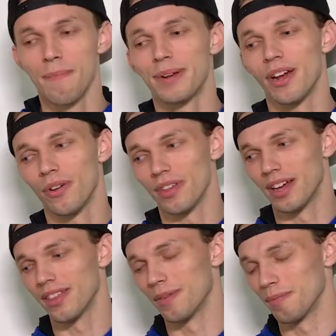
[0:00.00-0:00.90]
But no,
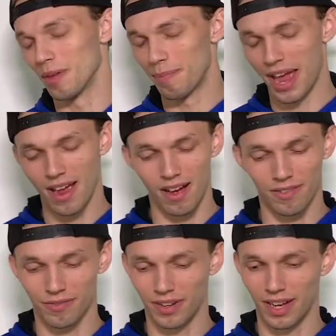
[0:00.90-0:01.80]
the
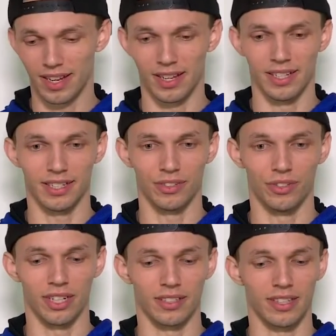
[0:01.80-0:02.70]
payoff is
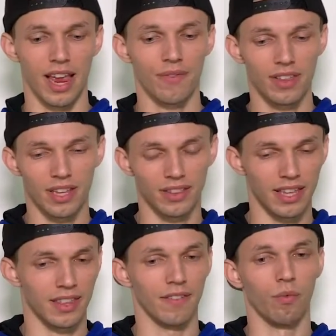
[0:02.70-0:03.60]
just everything
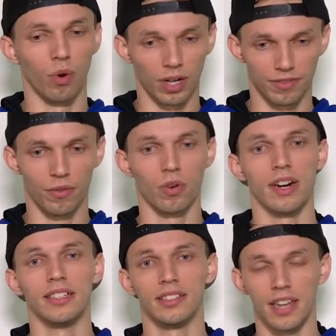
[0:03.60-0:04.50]
that they've worked for
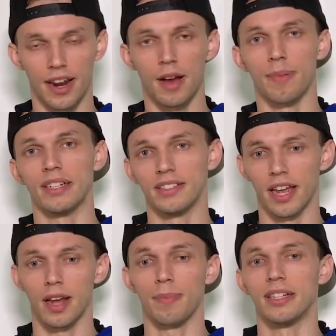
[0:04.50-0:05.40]
and set up and
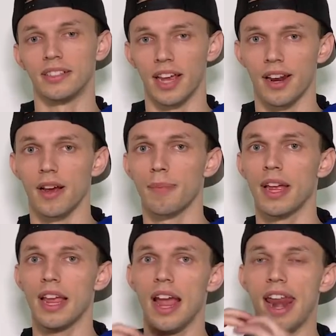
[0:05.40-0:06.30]
set up and set up,
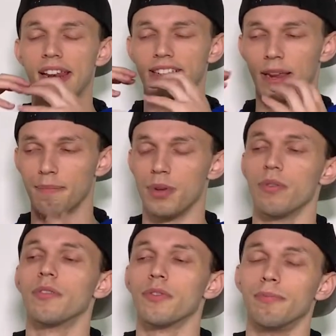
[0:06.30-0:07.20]
and it is a
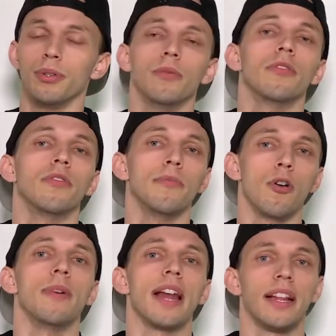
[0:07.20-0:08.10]
beautiful, beautiful
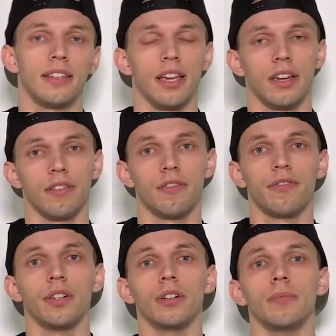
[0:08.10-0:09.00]
moment at the end of the
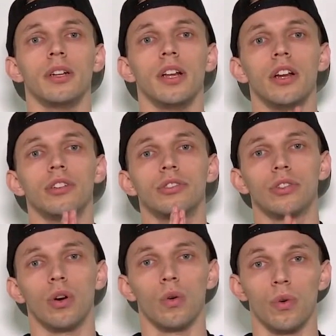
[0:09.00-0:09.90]
film.
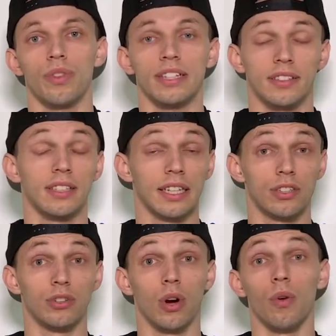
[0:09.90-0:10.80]
So
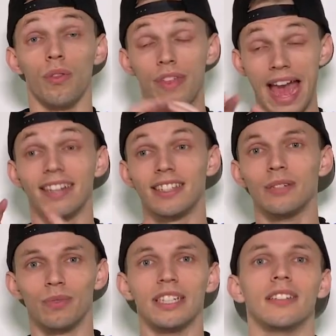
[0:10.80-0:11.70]
that is the
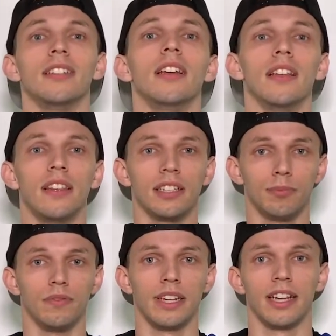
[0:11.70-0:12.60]
reason this
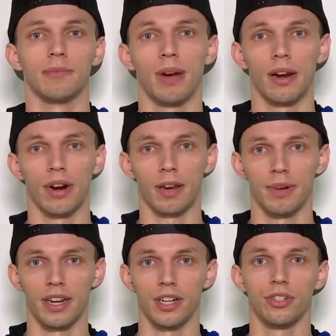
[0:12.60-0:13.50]
movie gets my
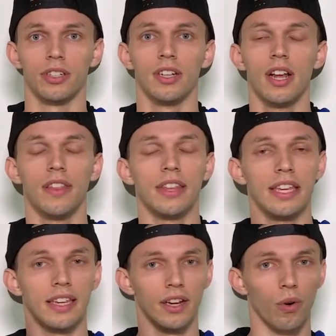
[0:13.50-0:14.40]
recommendation.
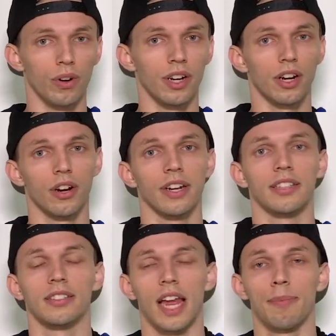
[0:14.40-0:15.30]
The Ordinary
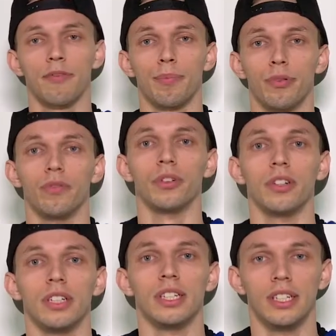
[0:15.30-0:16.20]
Critic's stamp of
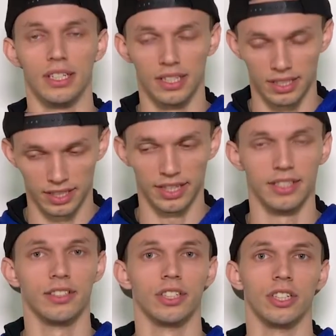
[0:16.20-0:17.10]
approval,
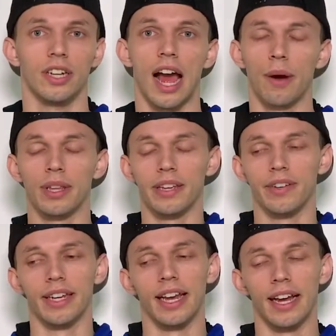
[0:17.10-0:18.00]
it's a good. I would give
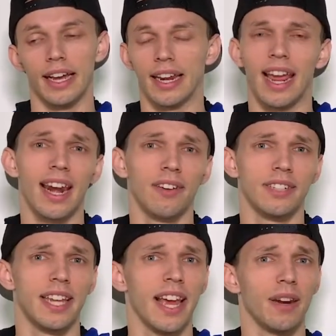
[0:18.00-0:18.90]
it an 8 out
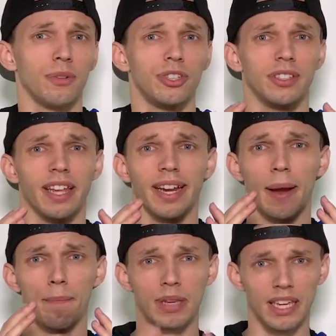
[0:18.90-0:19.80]
of a 10, which is like
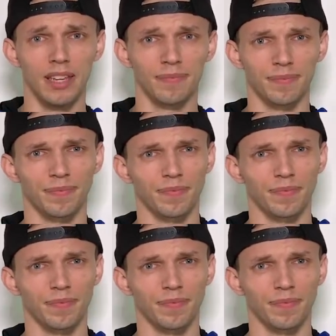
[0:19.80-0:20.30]
a B